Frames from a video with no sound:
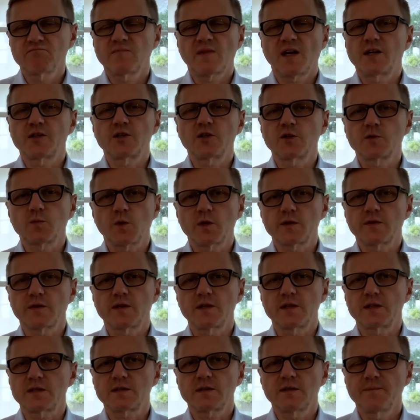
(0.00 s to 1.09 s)
I don't want
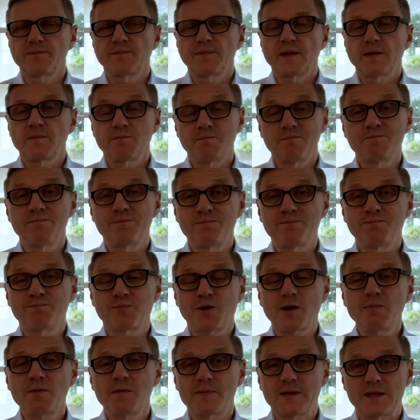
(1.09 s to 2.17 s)
this.
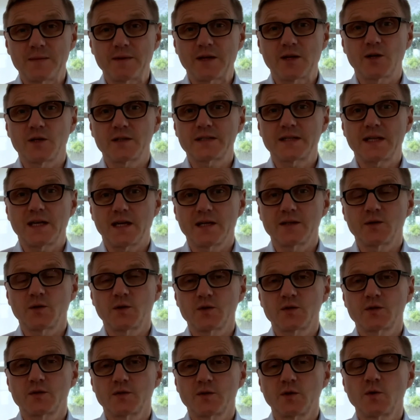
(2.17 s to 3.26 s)
Probably because there are
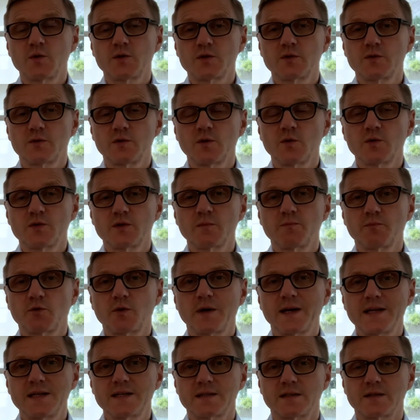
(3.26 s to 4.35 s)
no
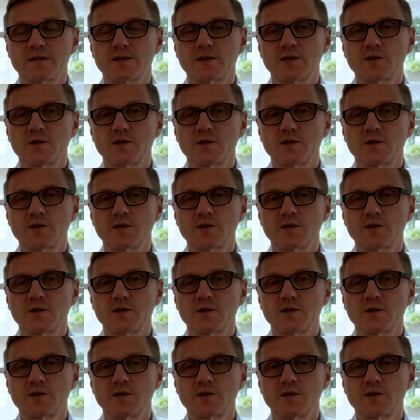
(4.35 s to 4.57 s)
surprises,